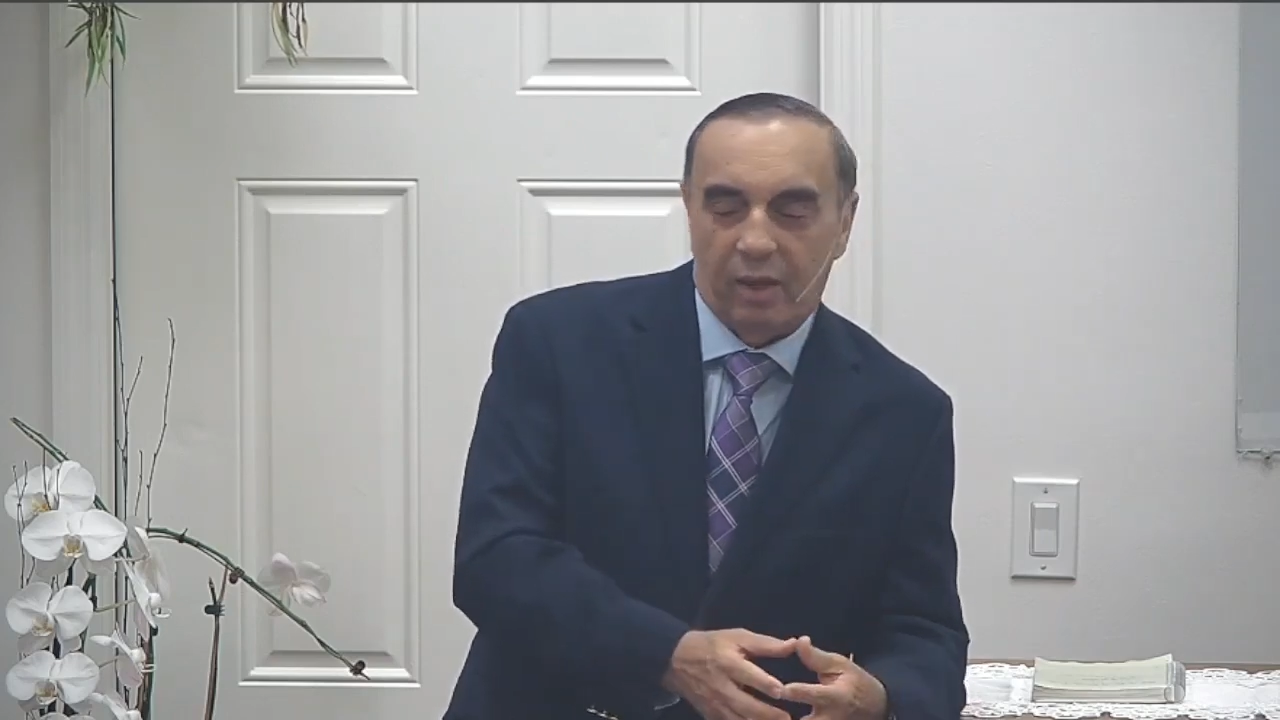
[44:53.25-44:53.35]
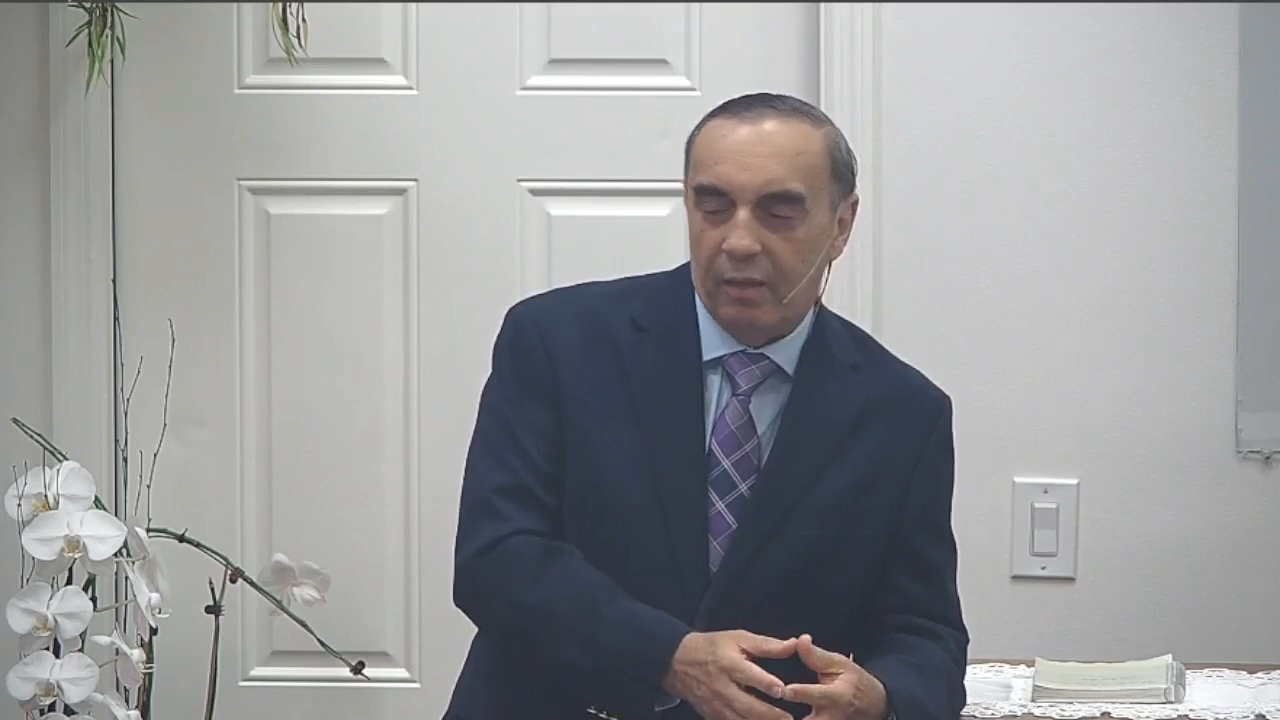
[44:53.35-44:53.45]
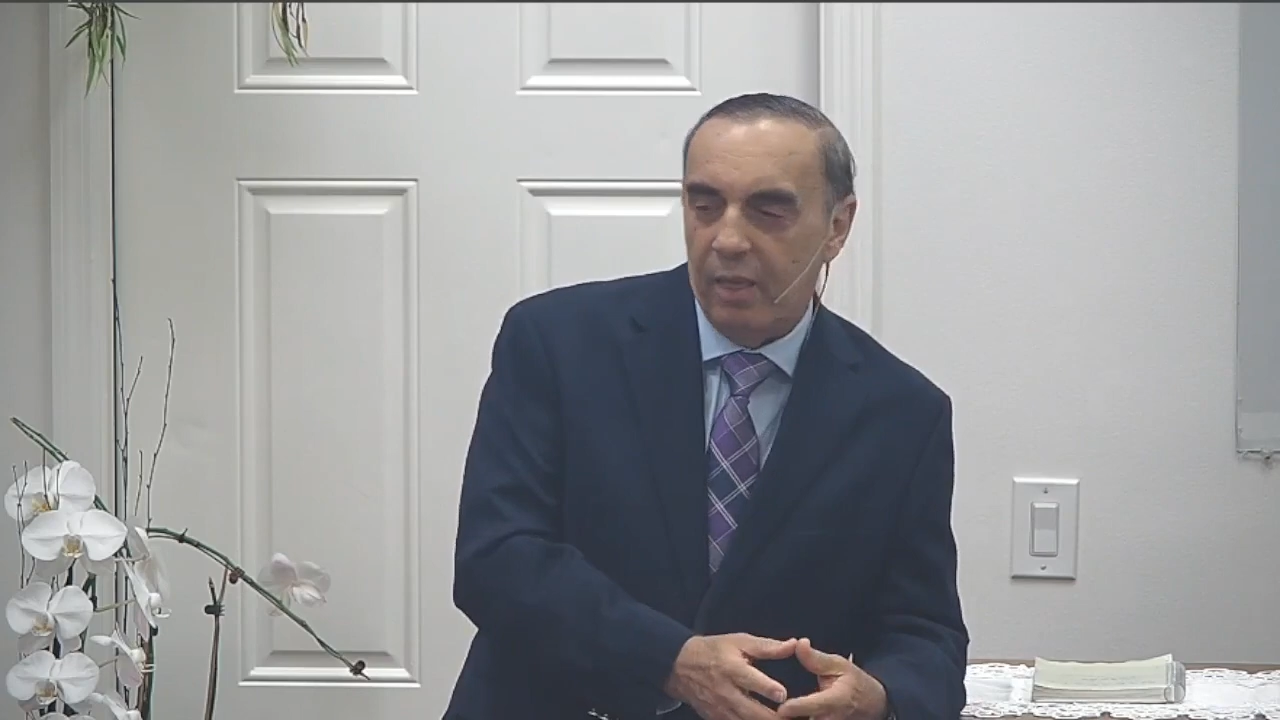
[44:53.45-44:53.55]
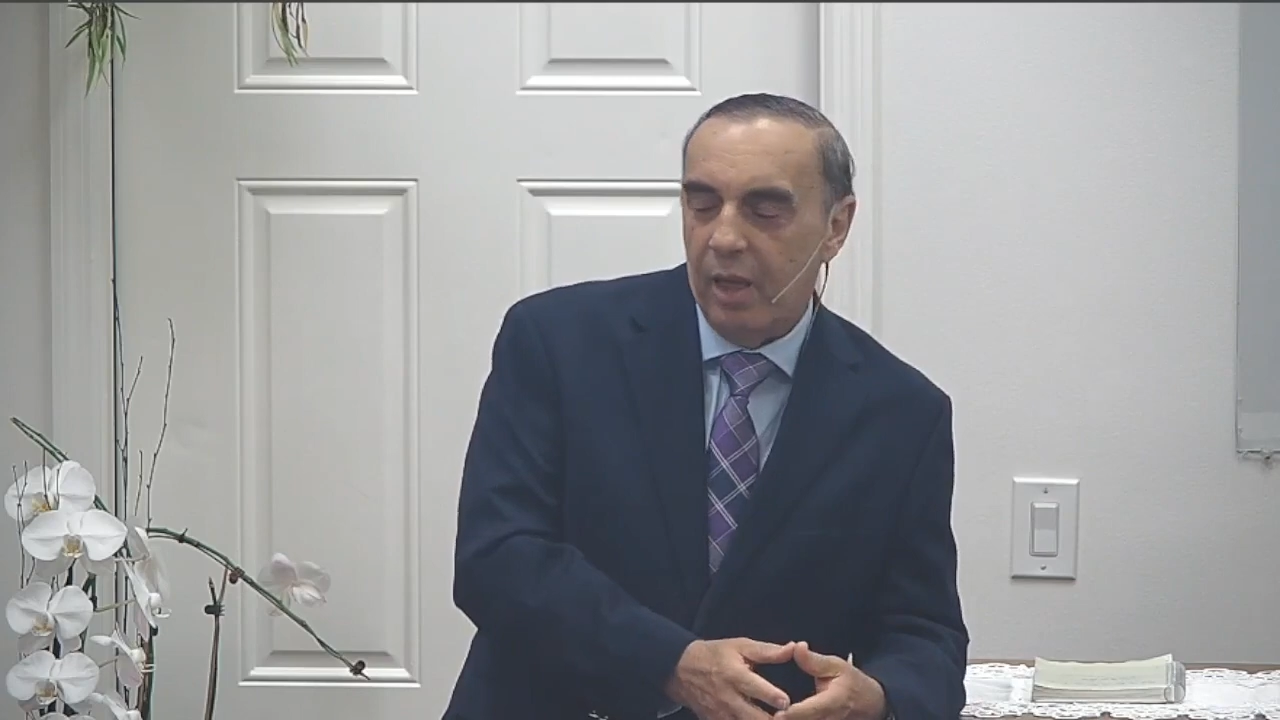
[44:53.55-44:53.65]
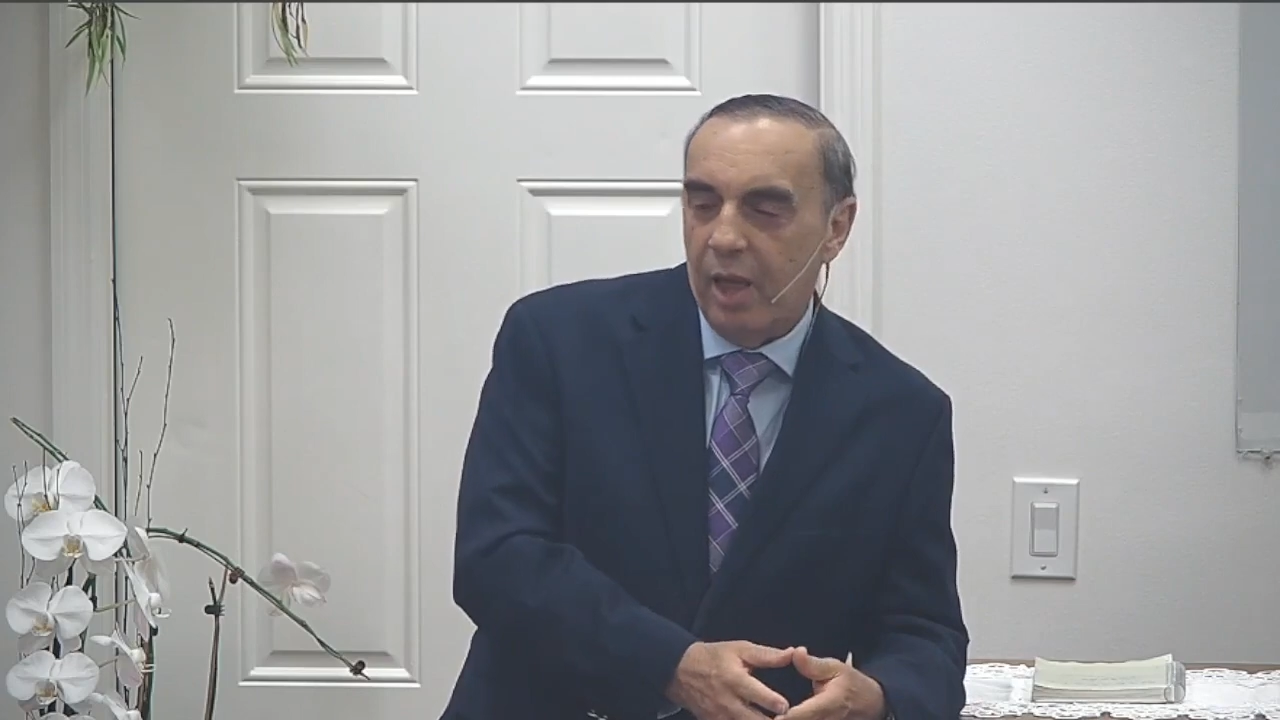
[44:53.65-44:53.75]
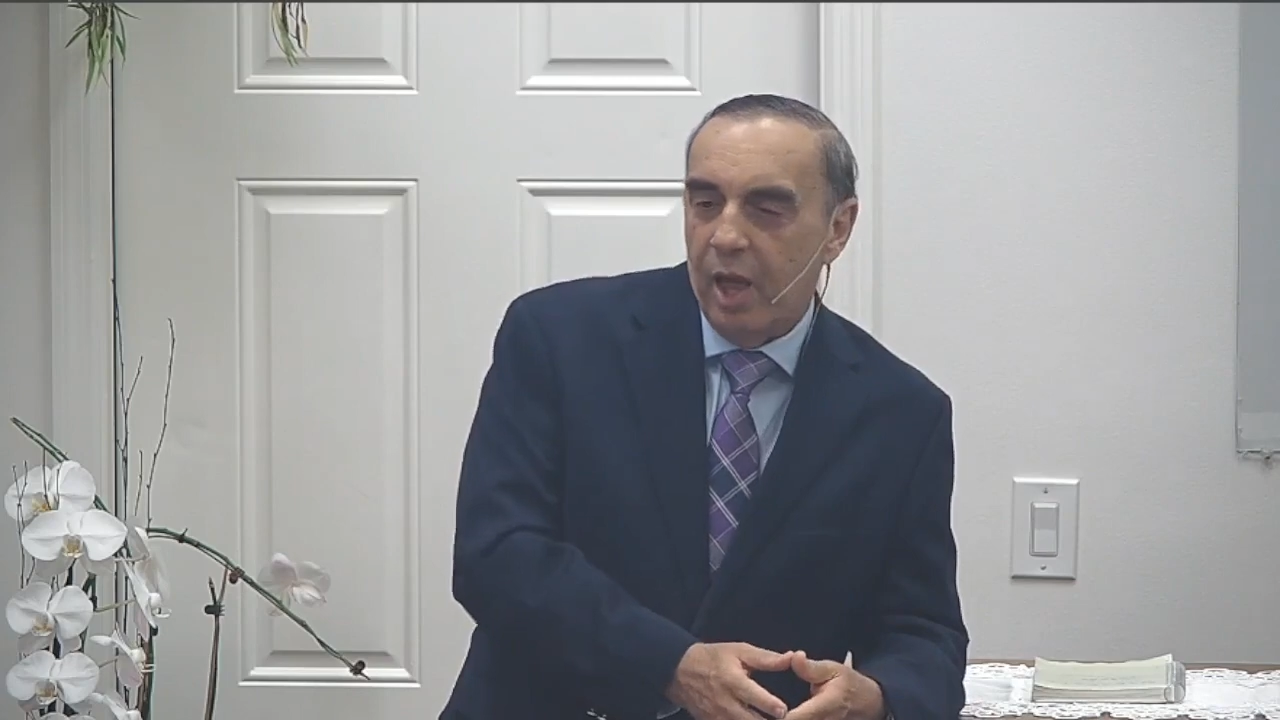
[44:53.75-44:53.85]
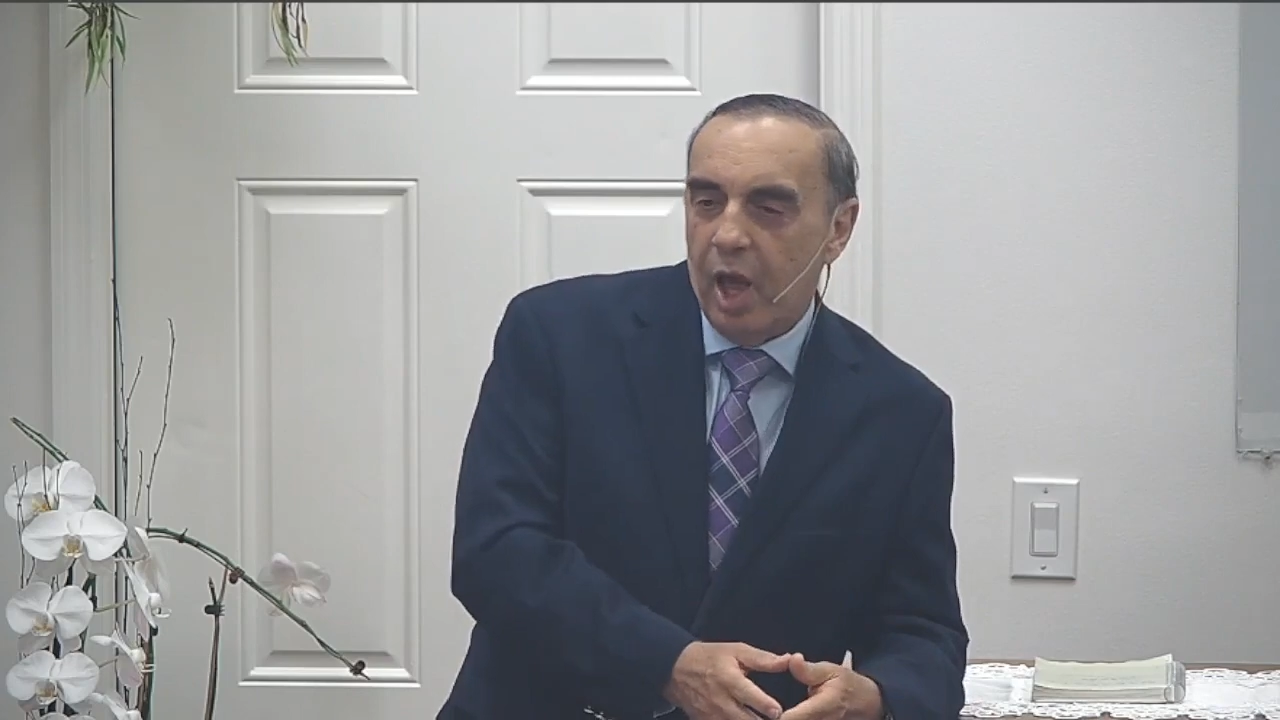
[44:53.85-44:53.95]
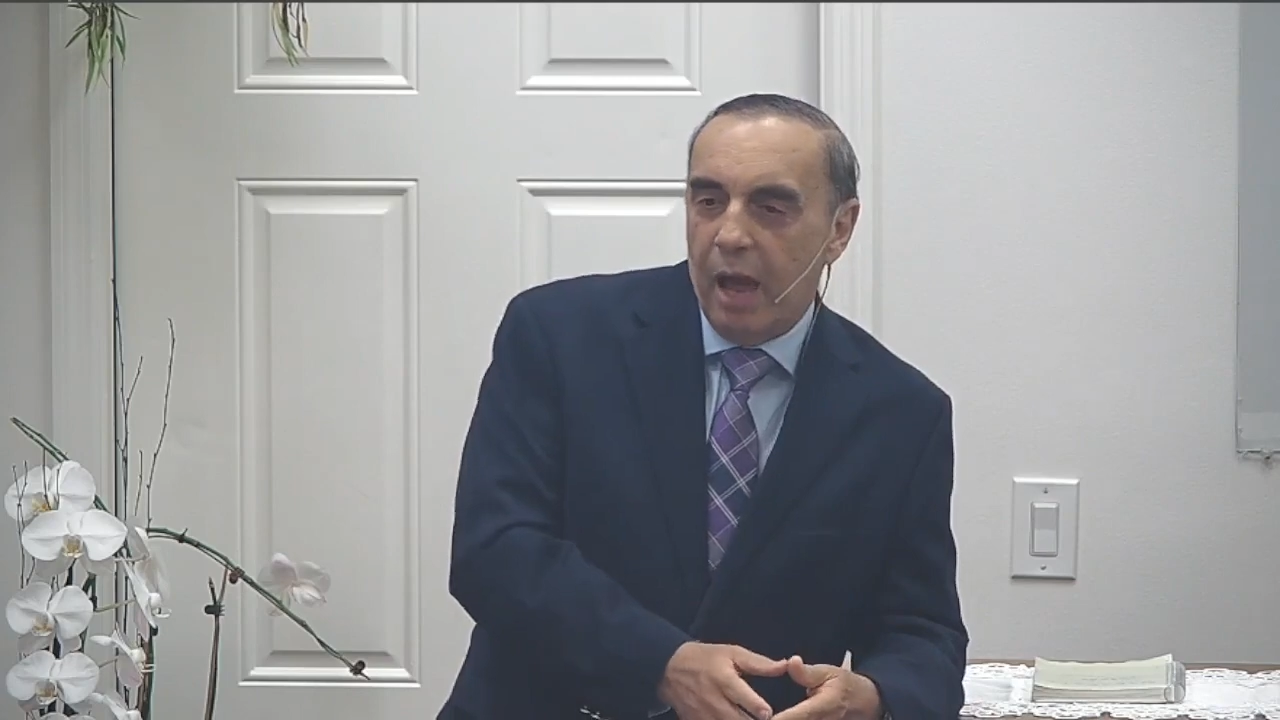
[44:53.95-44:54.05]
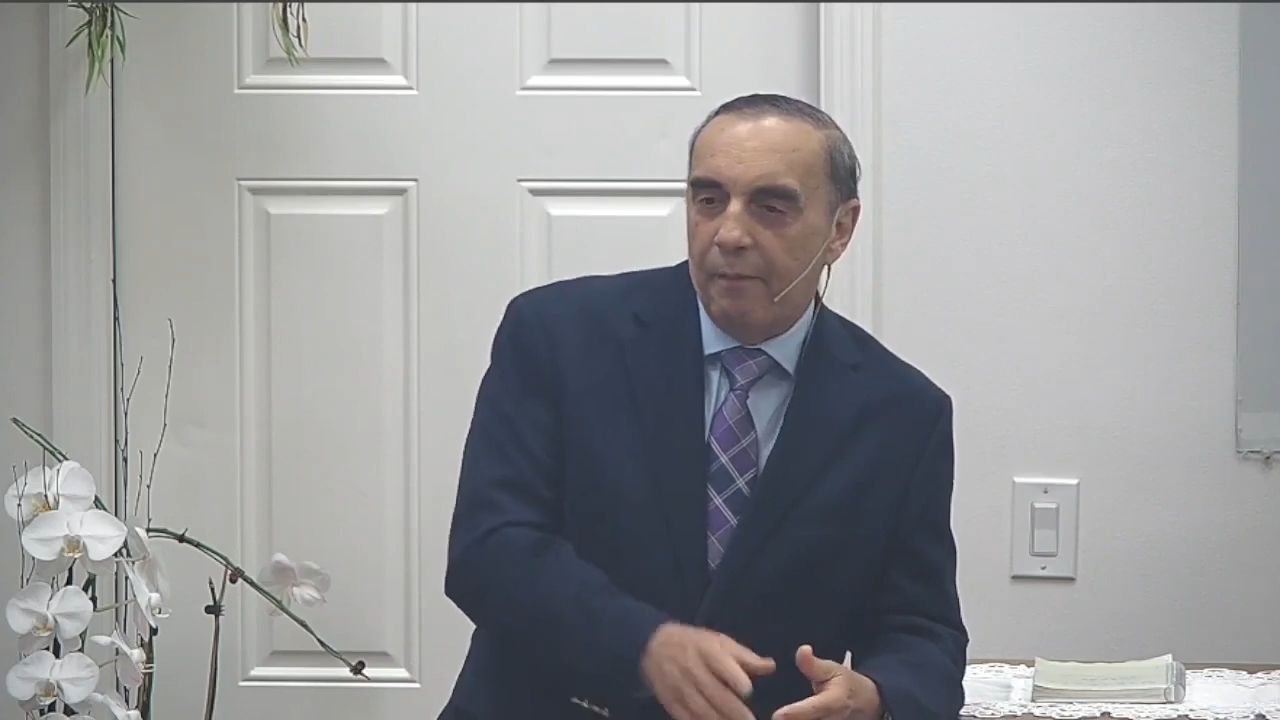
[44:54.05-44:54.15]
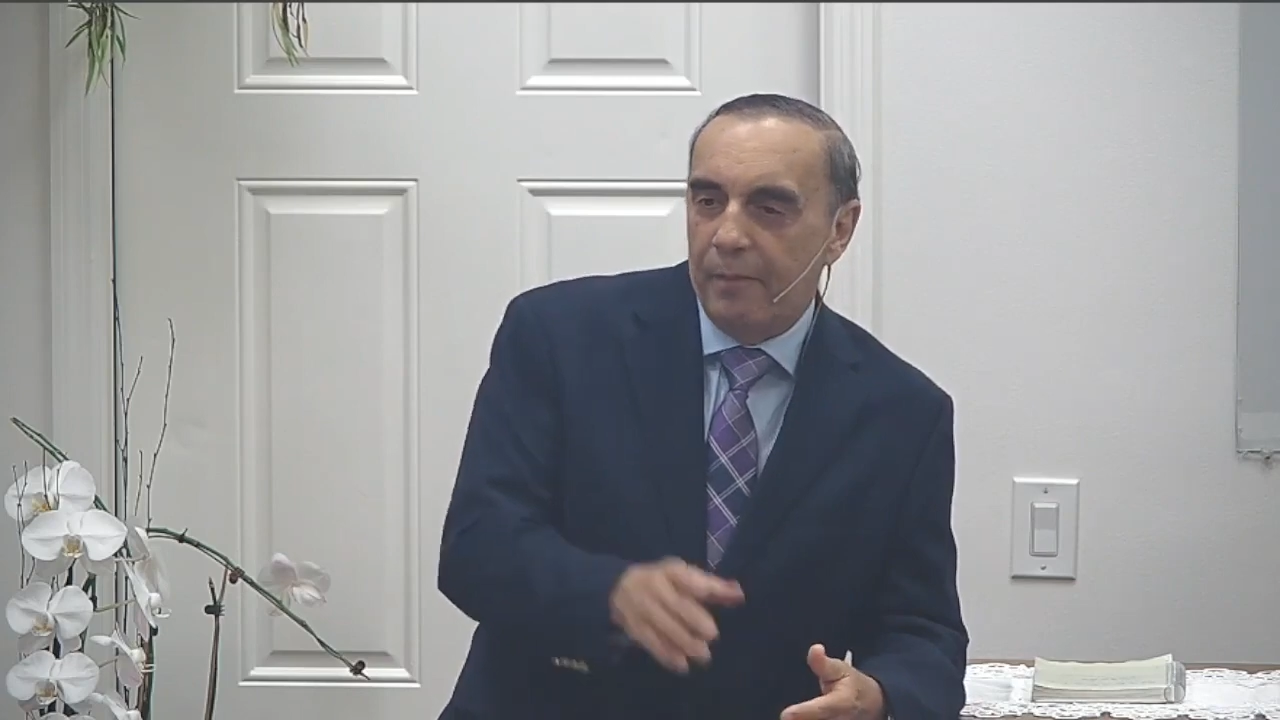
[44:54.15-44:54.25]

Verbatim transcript: What